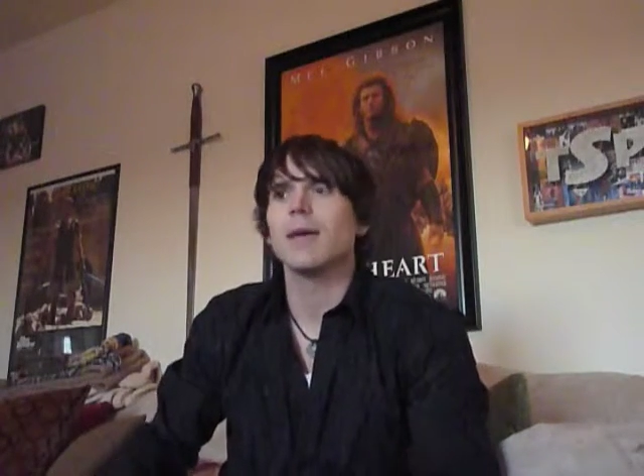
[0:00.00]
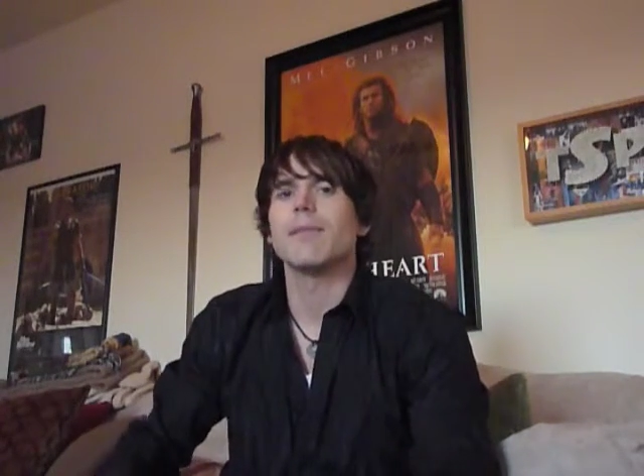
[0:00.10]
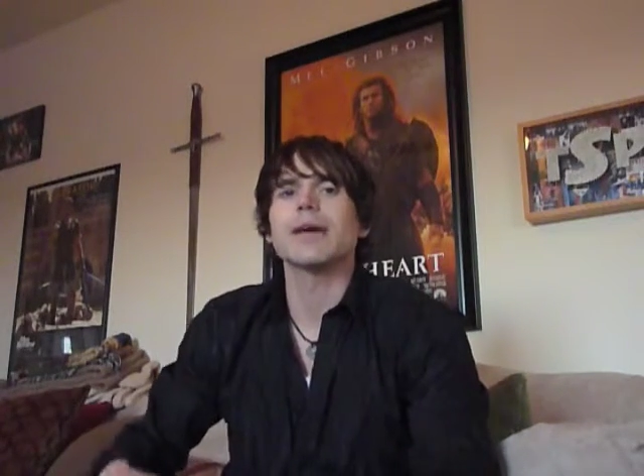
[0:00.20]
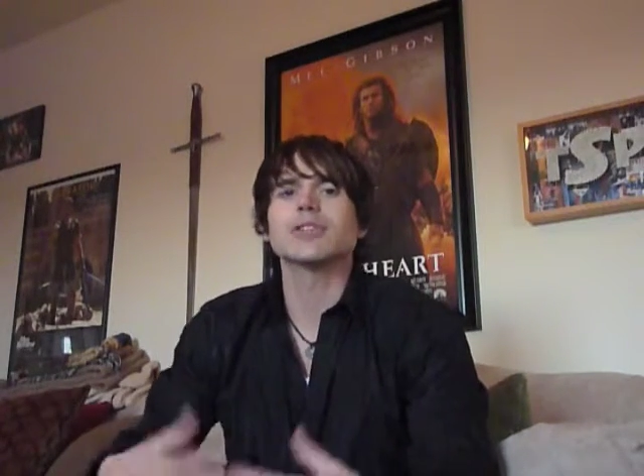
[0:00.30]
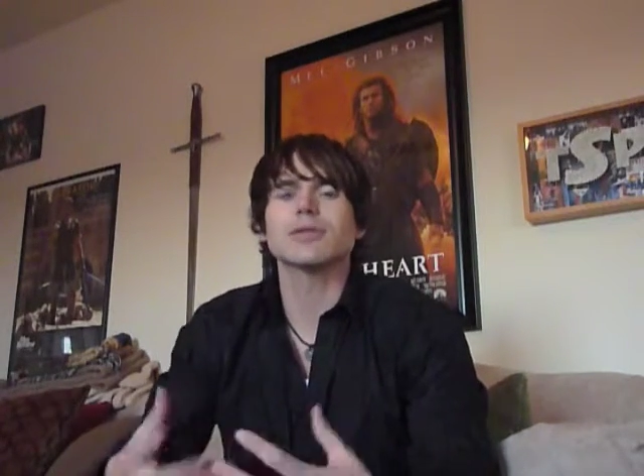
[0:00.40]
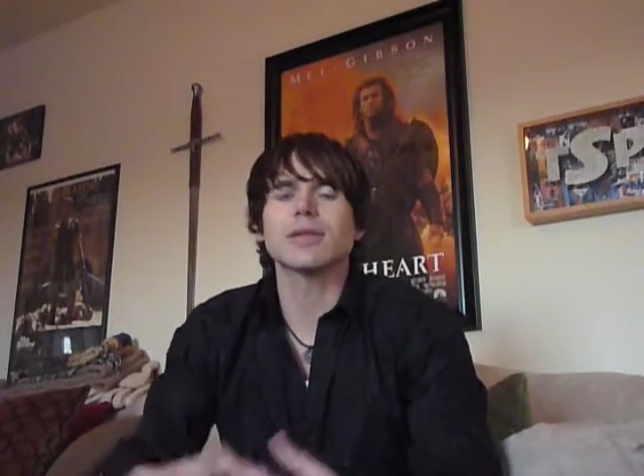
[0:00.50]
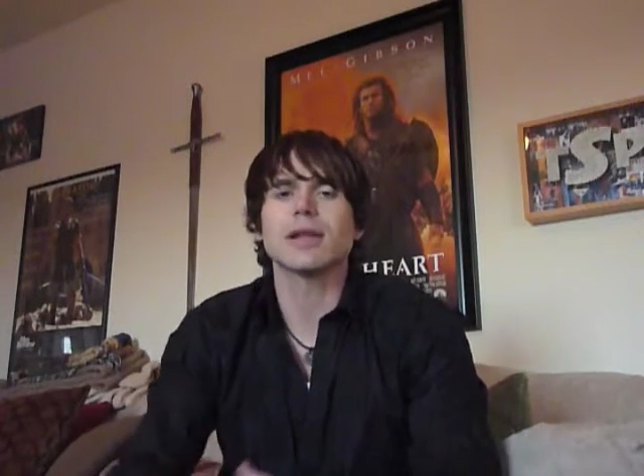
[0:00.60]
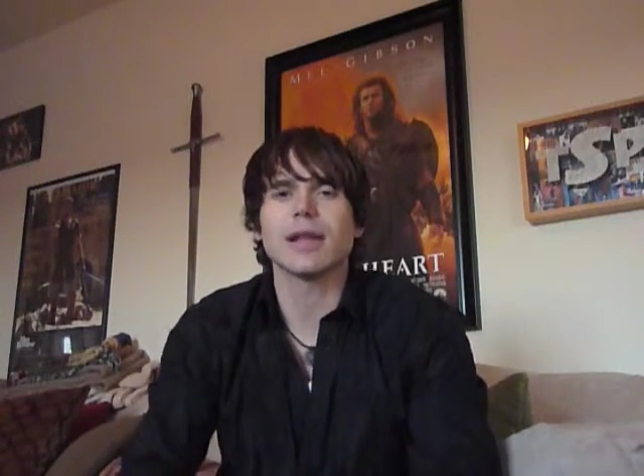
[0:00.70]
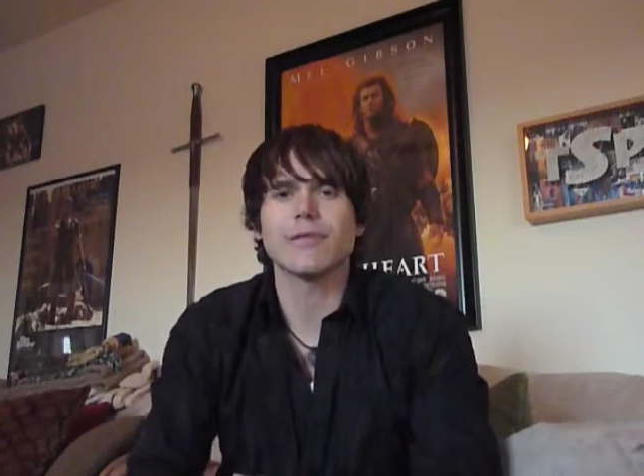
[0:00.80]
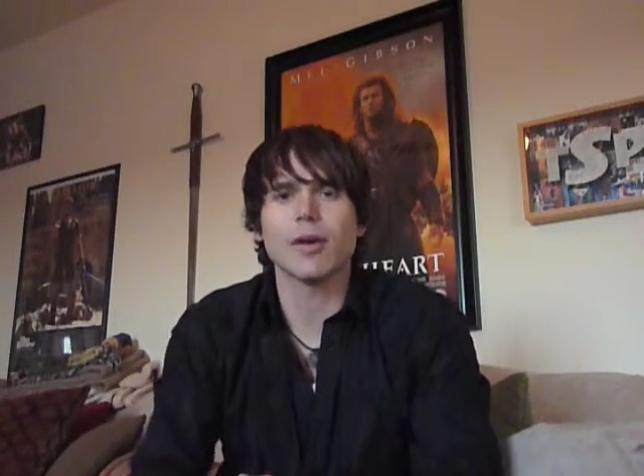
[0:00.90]
Make sure
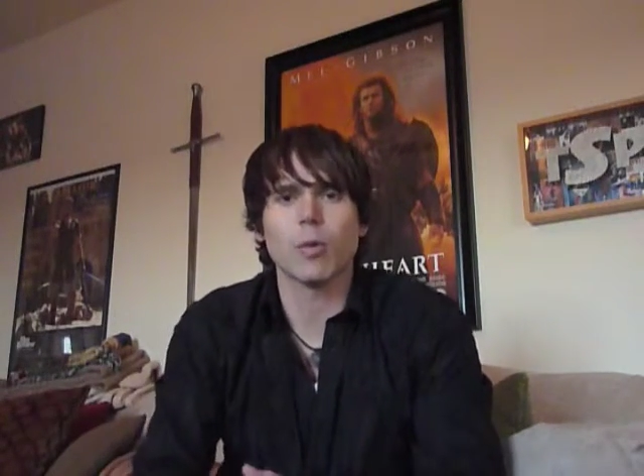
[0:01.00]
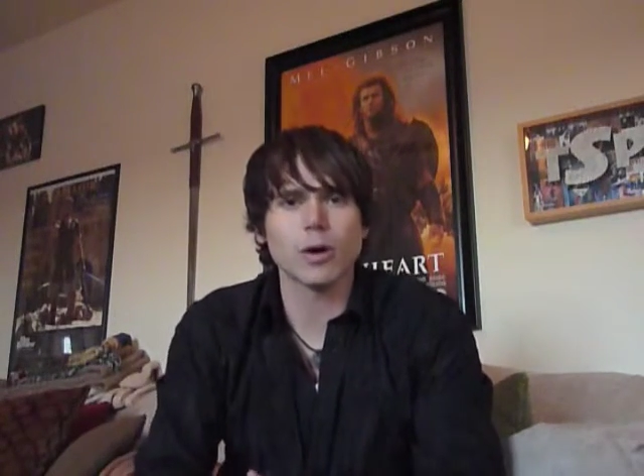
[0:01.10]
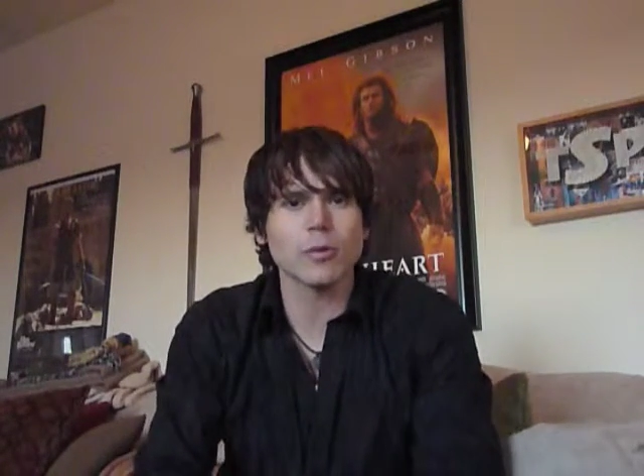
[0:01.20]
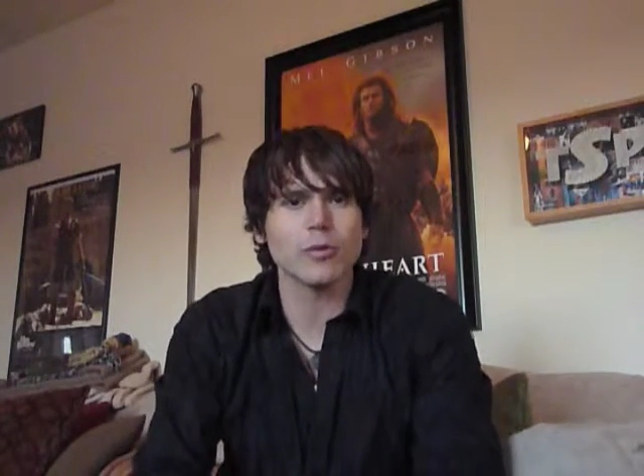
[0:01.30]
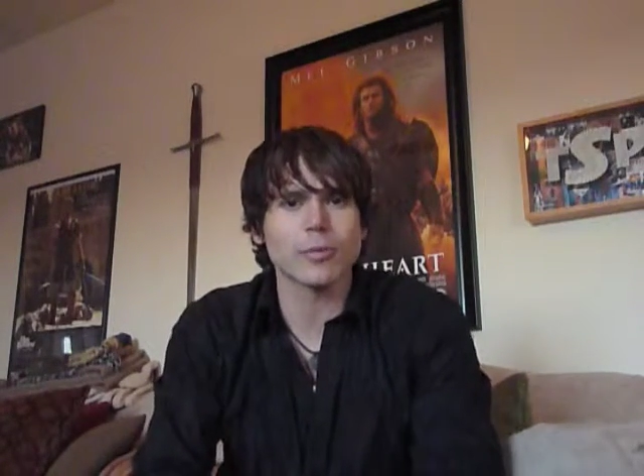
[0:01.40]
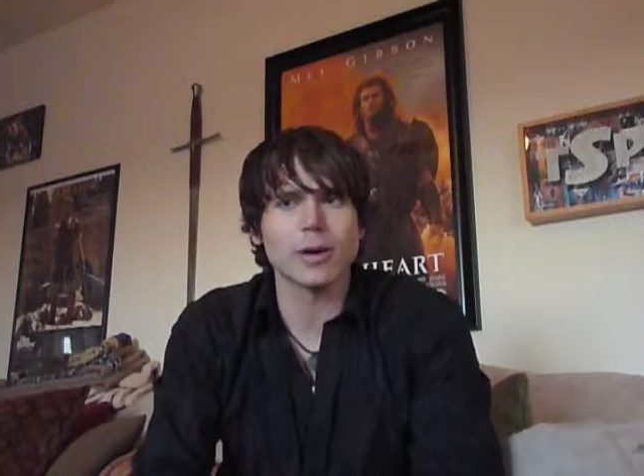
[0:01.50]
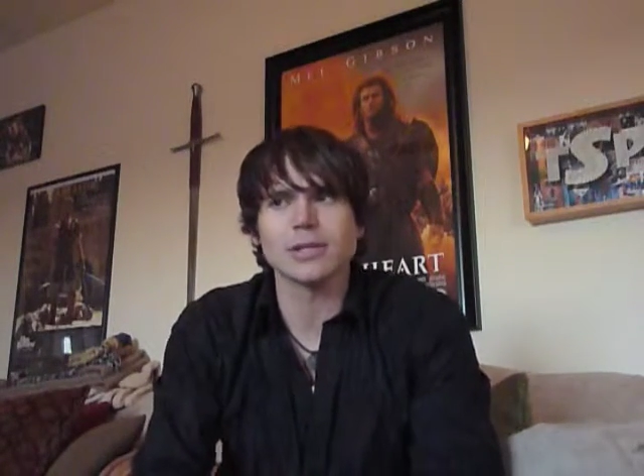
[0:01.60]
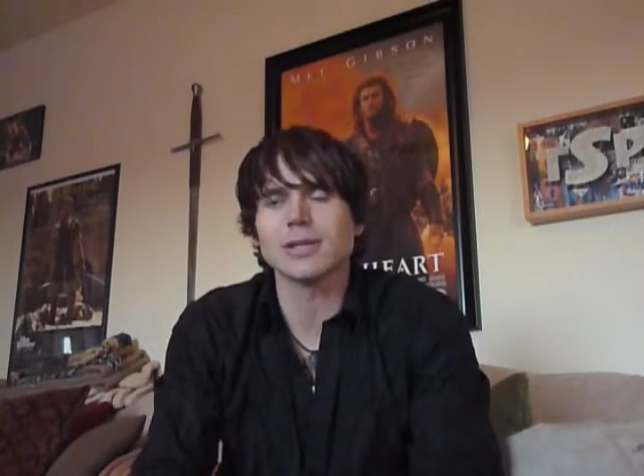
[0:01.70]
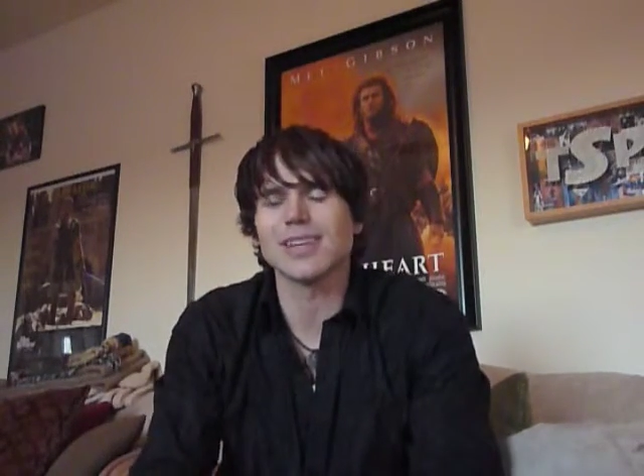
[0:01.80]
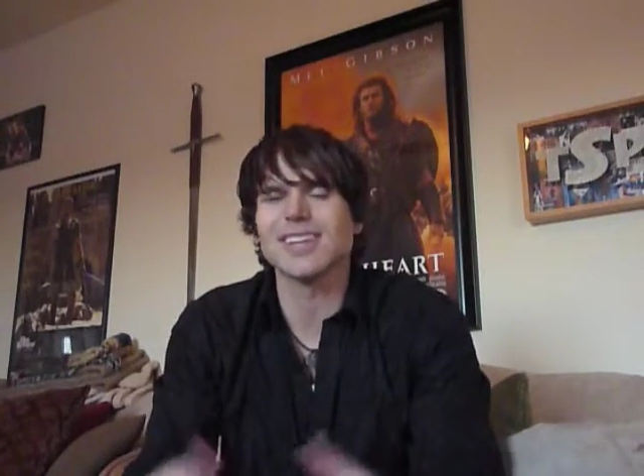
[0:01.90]
that if they work with your
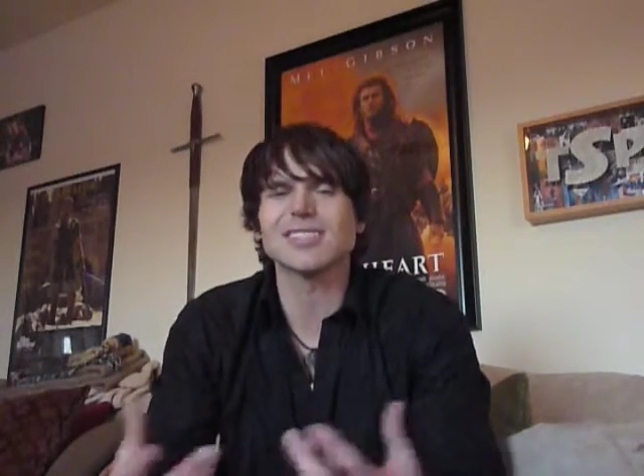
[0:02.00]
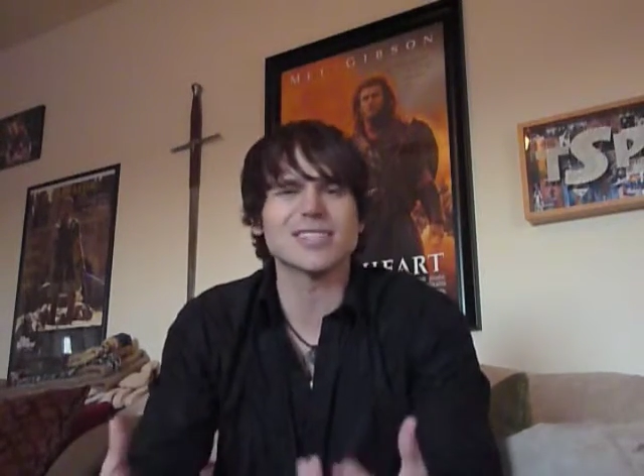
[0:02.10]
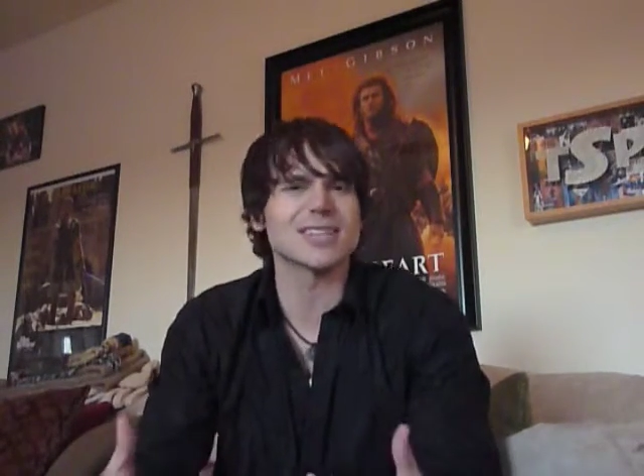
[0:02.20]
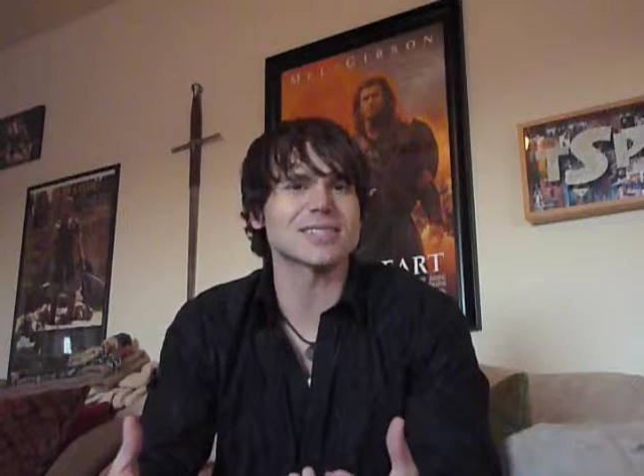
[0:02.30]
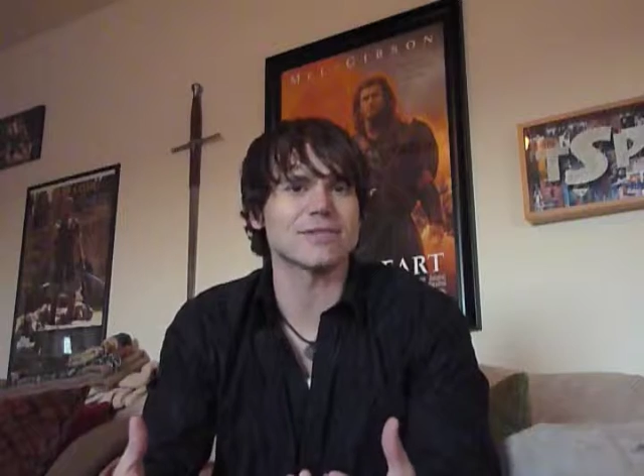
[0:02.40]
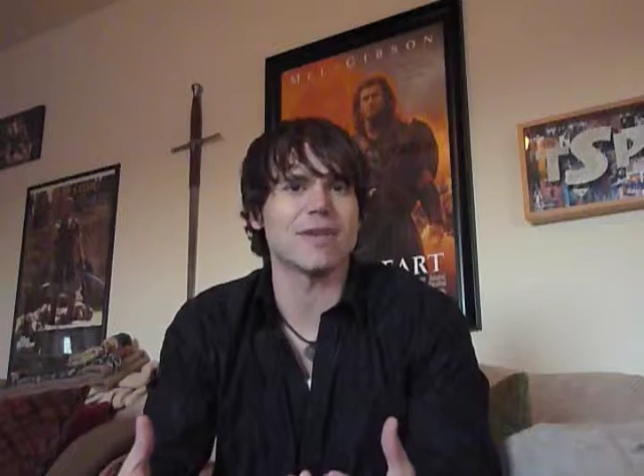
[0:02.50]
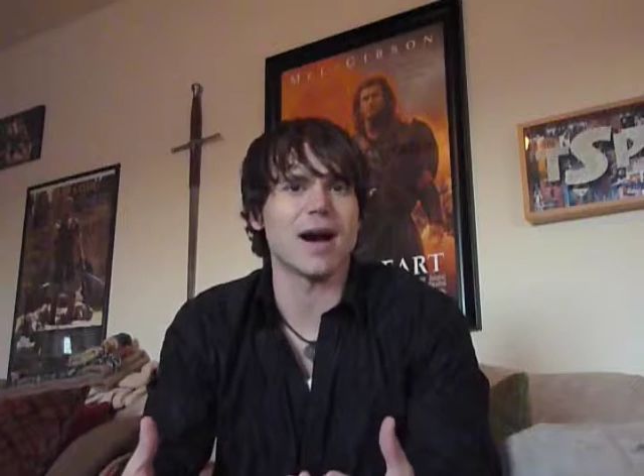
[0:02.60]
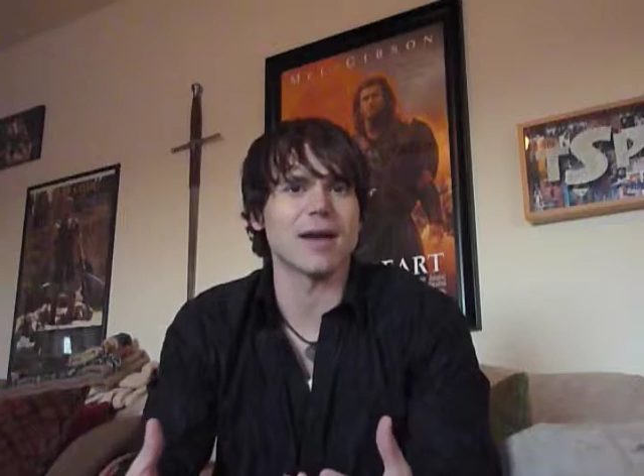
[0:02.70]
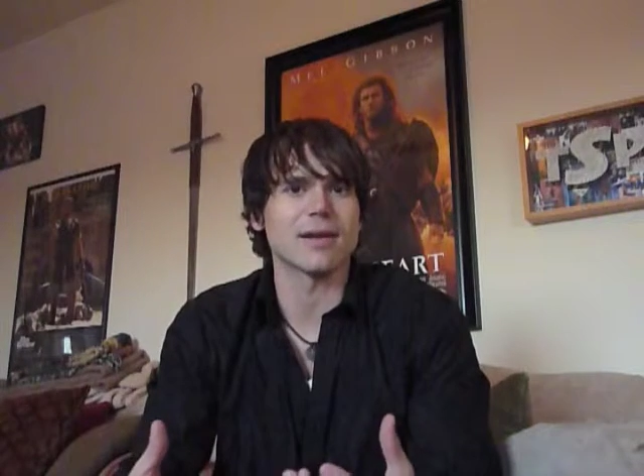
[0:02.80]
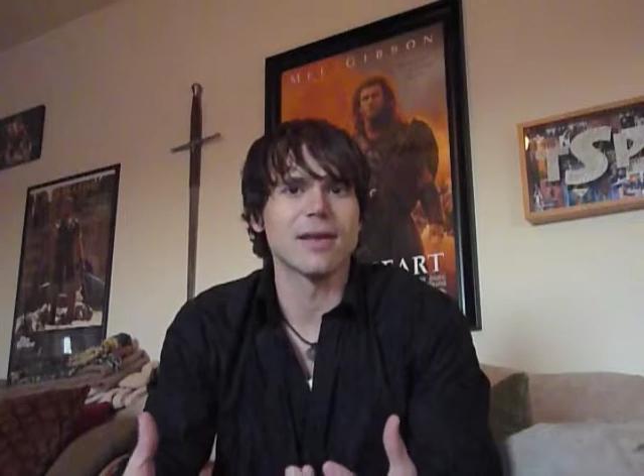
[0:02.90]
budget, that it's
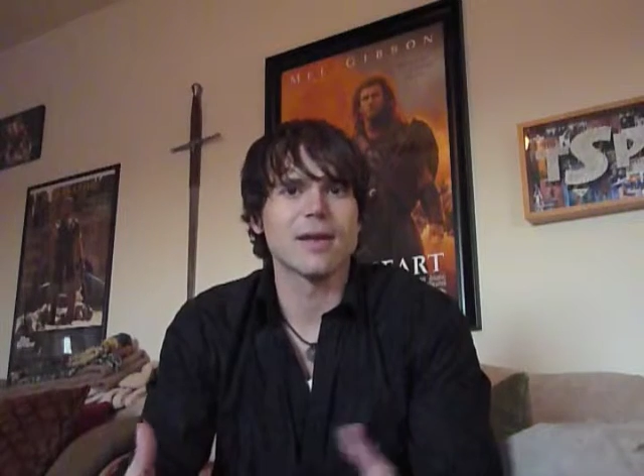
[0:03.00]
justified,